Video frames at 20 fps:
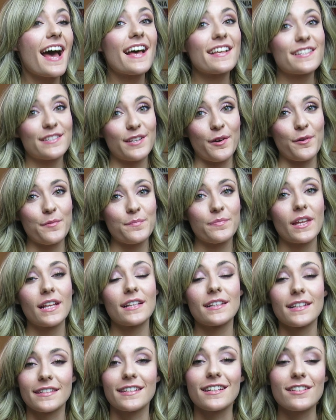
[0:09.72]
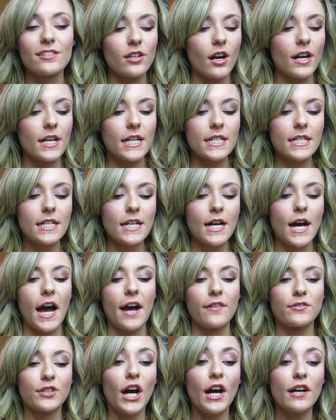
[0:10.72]
So let's get started.
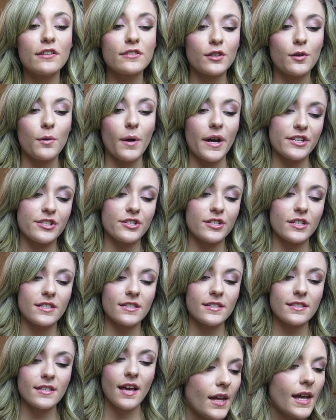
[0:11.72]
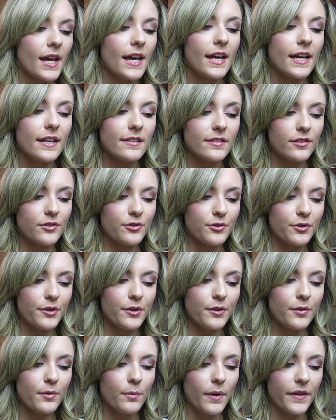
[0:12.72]
I have tons of questions. Is it
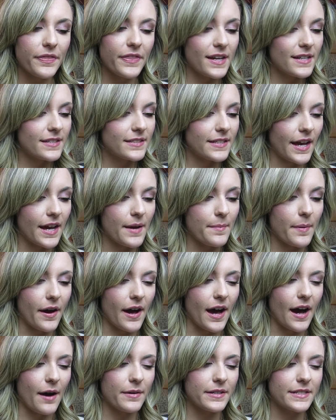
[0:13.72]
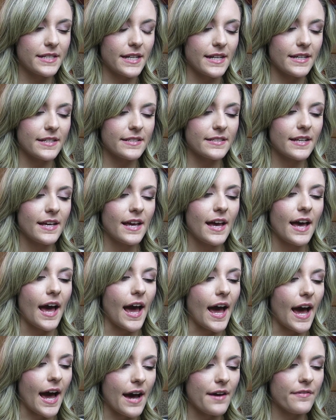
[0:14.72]
true what they say about how it takes
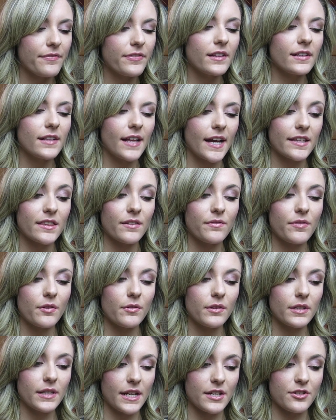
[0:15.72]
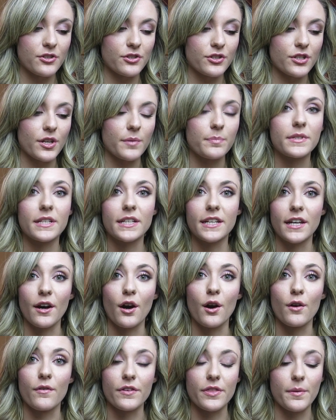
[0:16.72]
half the length of the relationship to get
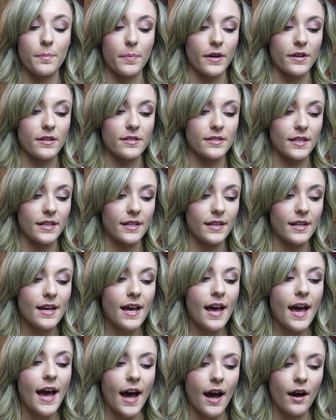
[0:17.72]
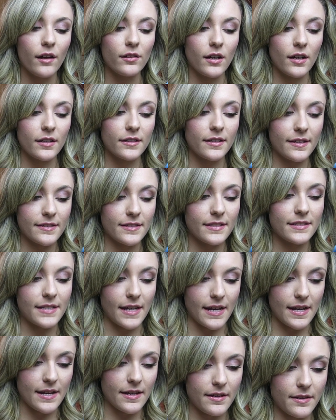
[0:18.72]
over the person? How long does it
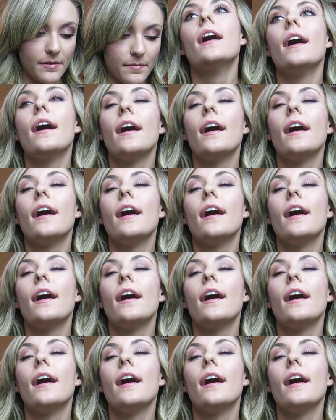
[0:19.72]
take?